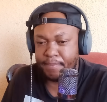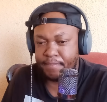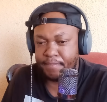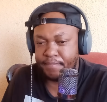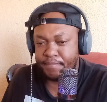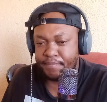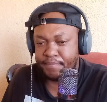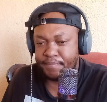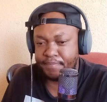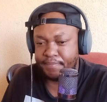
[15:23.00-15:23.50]

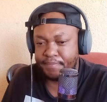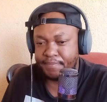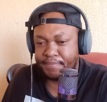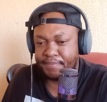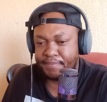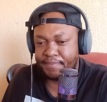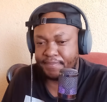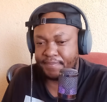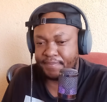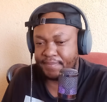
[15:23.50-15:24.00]

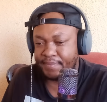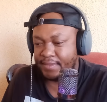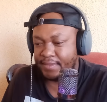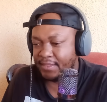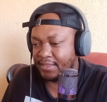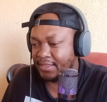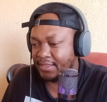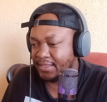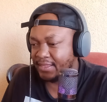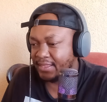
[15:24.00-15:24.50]

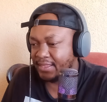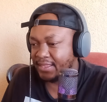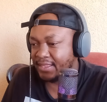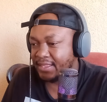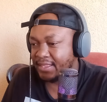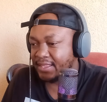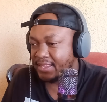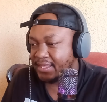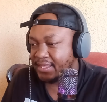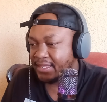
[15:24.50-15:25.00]

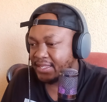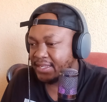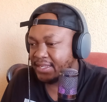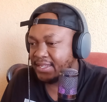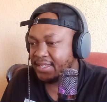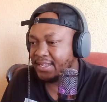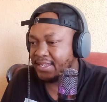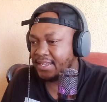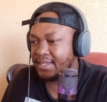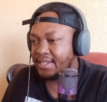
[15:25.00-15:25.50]

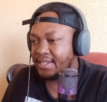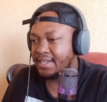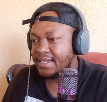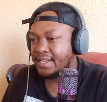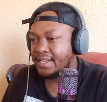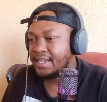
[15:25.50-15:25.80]
No one is speaking in this clip.